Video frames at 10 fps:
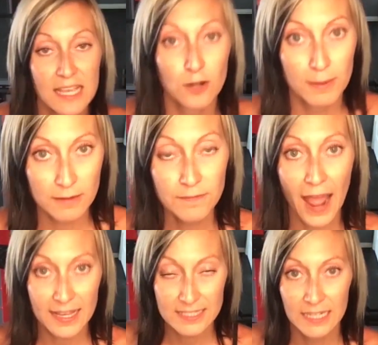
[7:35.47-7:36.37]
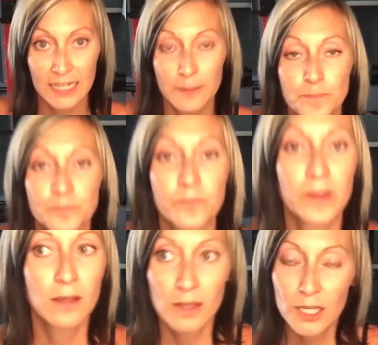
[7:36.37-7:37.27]
intermittent fasting,
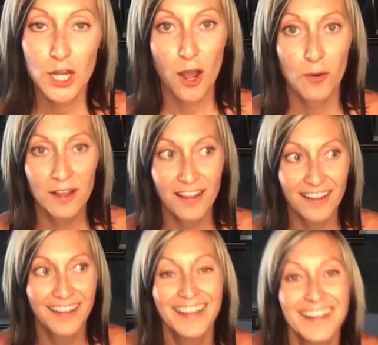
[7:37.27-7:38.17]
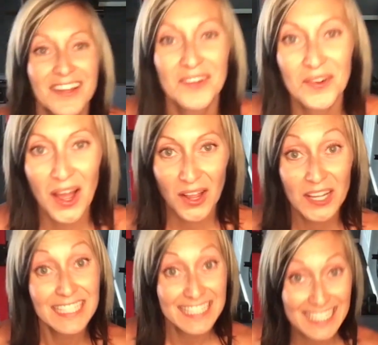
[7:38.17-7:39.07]
you know,
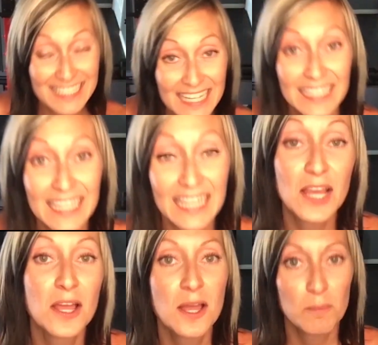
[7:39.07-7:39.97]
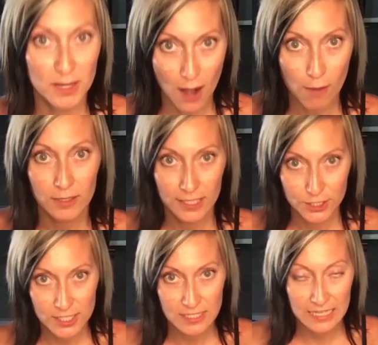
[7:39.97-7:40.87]
consistently, but not
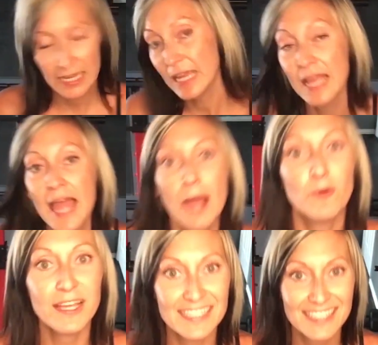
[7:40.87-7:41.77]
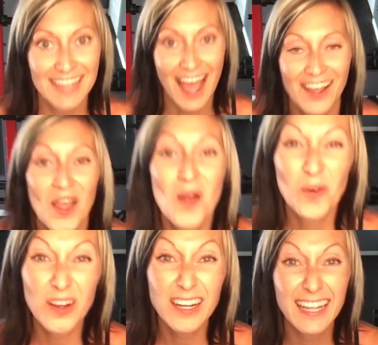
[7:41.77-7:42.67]
religiously, and we'll get into that. We're
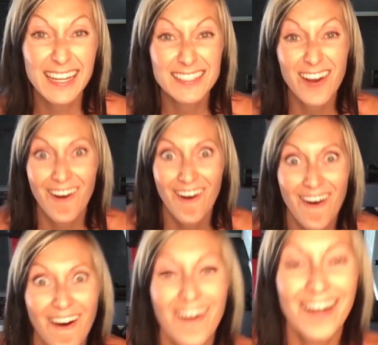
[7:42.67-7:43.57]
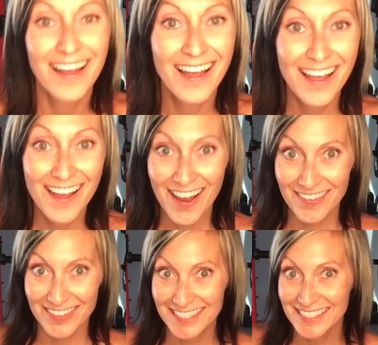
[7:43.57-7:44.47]
gonna get into all of
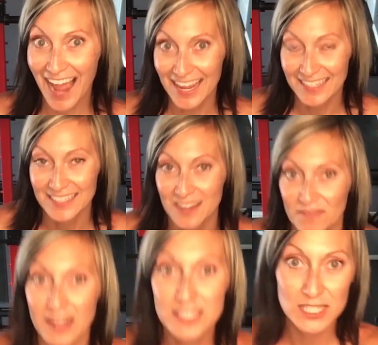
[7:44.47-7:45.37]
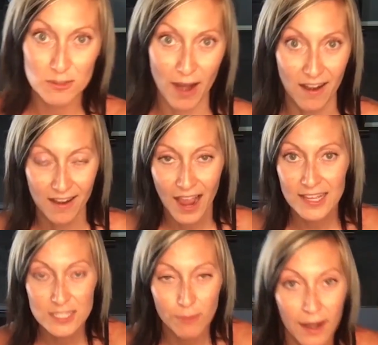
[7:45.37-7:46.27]
the diet stuff, I
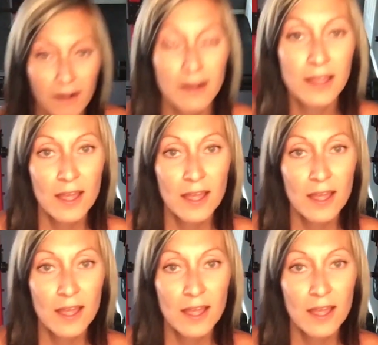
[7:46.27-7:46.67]
swear,